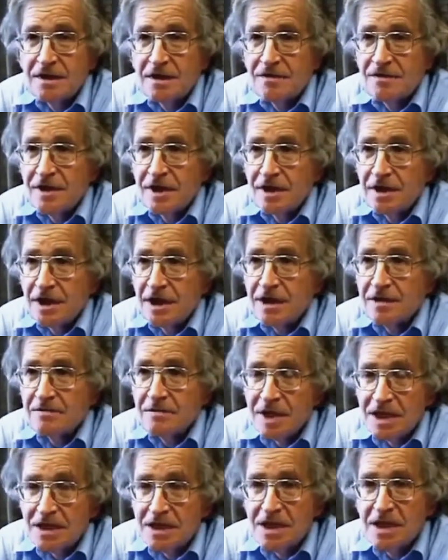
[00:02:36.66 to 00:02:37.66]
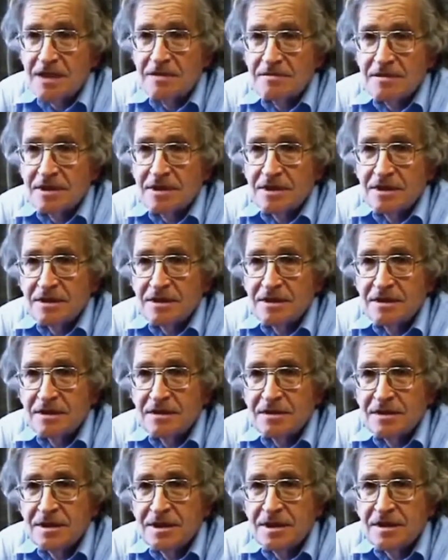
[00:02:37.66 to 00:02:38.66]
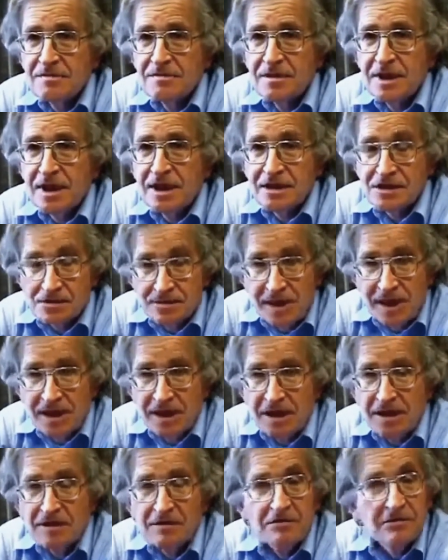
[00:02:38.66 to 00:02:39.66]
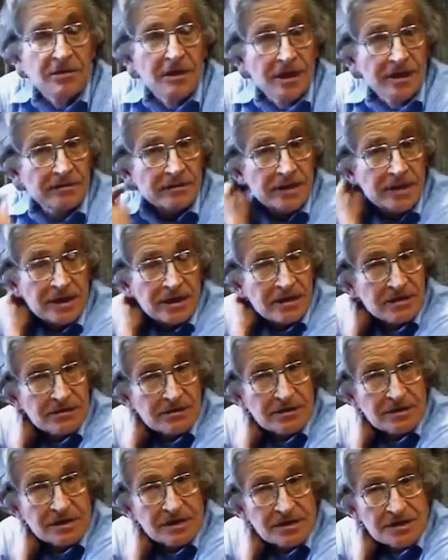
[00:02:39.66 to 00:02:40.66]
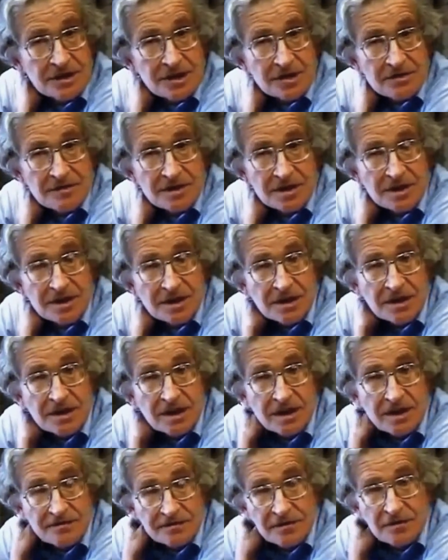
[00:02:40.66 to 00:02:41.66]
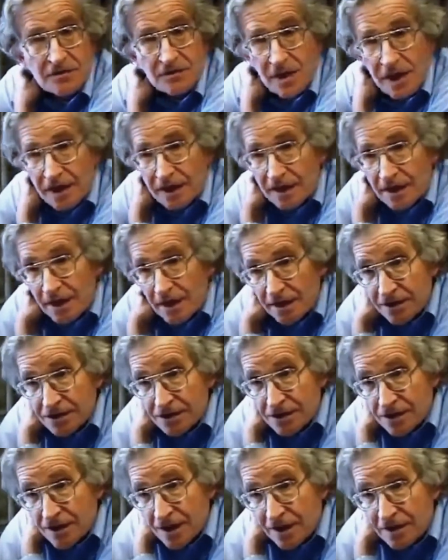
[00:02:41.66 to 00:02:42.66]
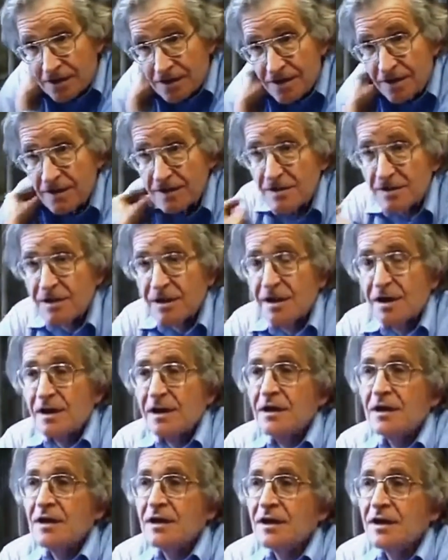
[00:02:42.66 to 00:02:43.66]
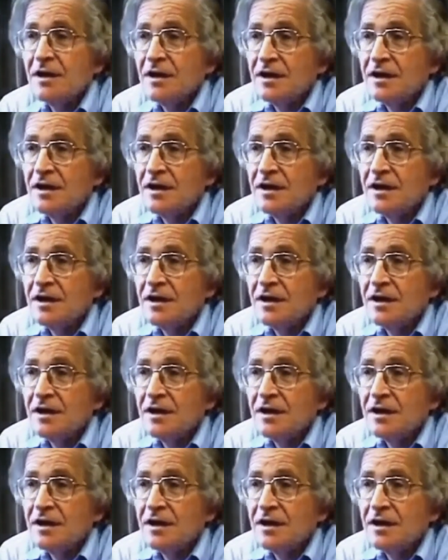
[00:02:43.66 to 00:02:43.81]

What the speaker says: And if they can't meet that burden by explaining why what they do is legitimate, then they have no right to exercise the authority.